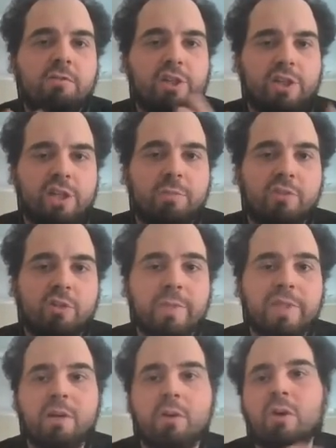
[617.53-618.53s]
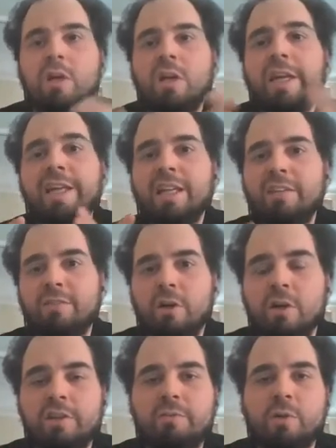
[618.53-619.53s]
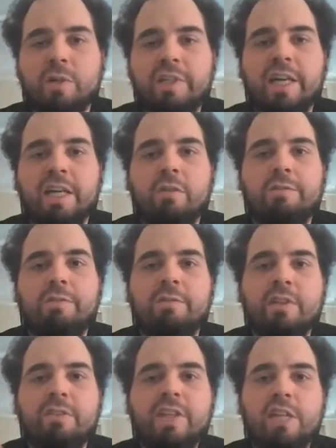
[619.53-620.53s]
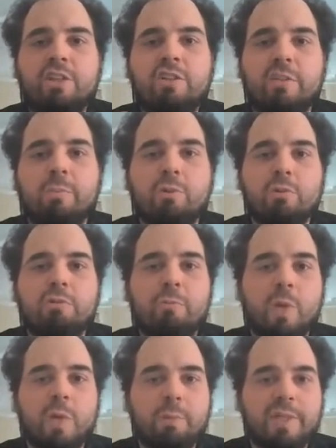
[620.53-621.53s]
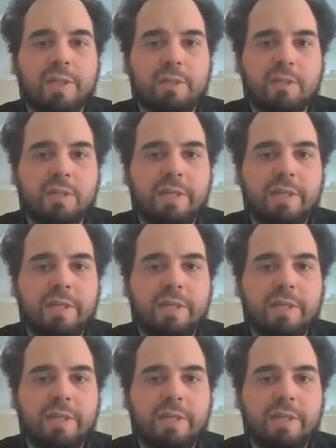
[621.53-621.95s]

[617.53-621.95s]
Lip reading: machine. So we know in advance what kind of stages the program will be